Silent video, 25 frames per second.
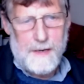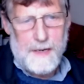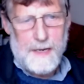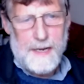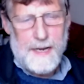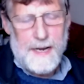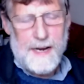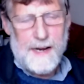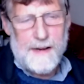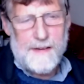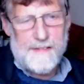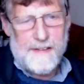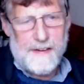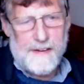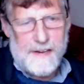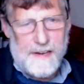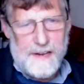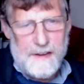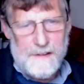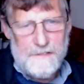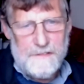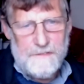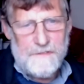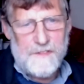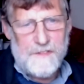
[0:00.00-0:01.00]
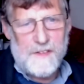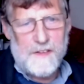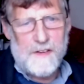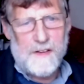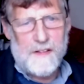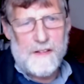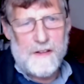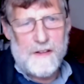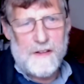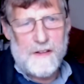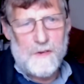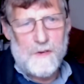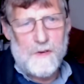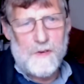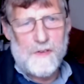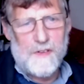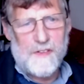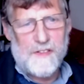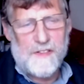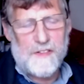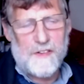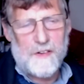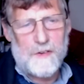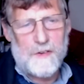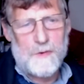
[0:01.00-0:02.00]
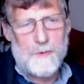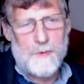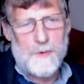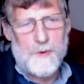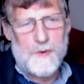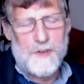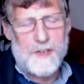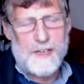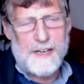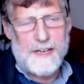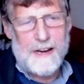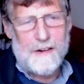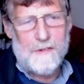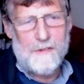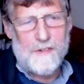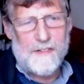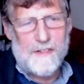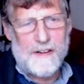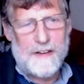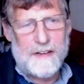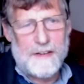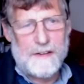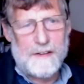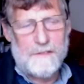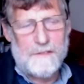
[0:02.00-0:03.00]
It's a gift to those who would counsel in